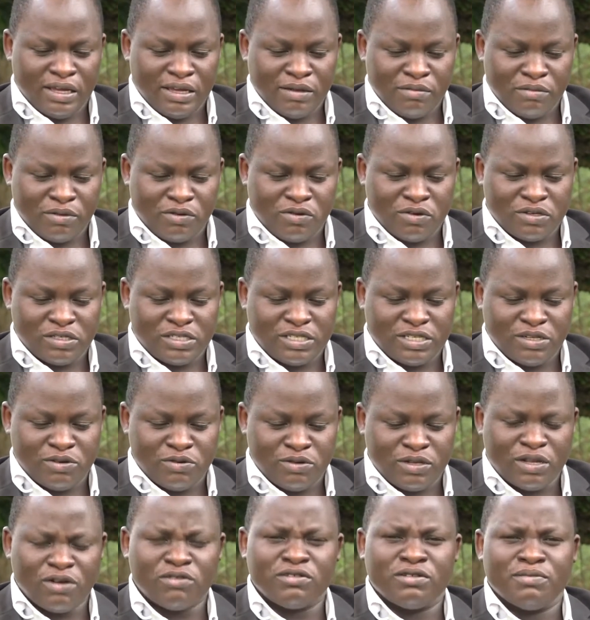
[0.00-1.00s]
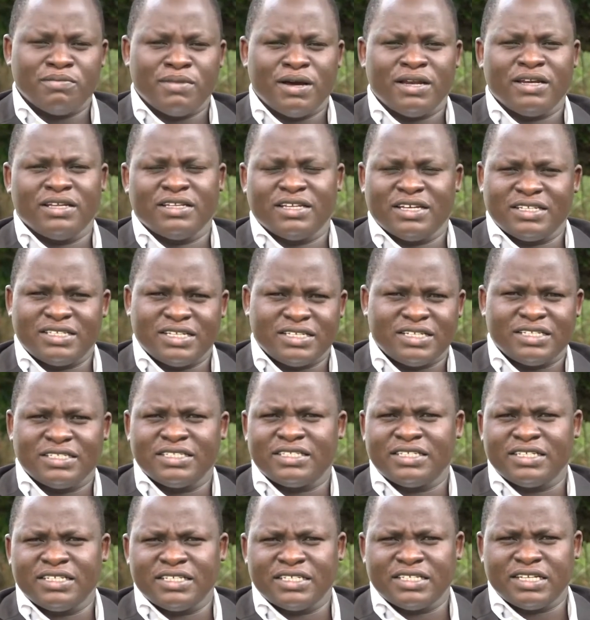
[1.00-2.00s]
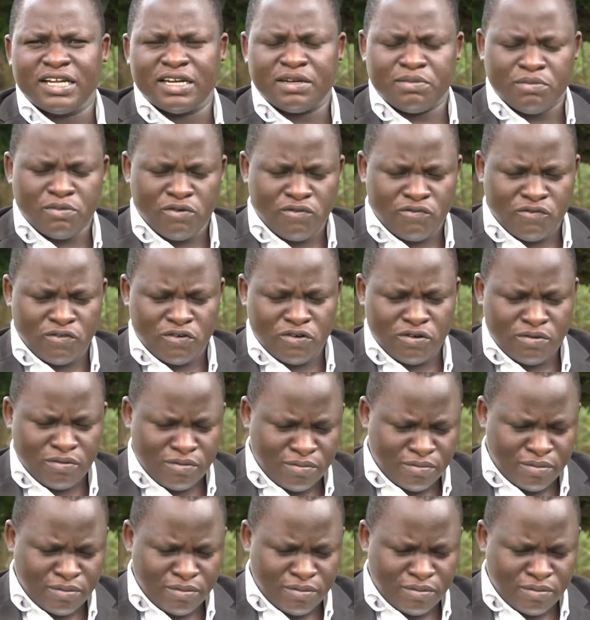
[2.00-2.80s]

Because still without money, there are certain things that move on.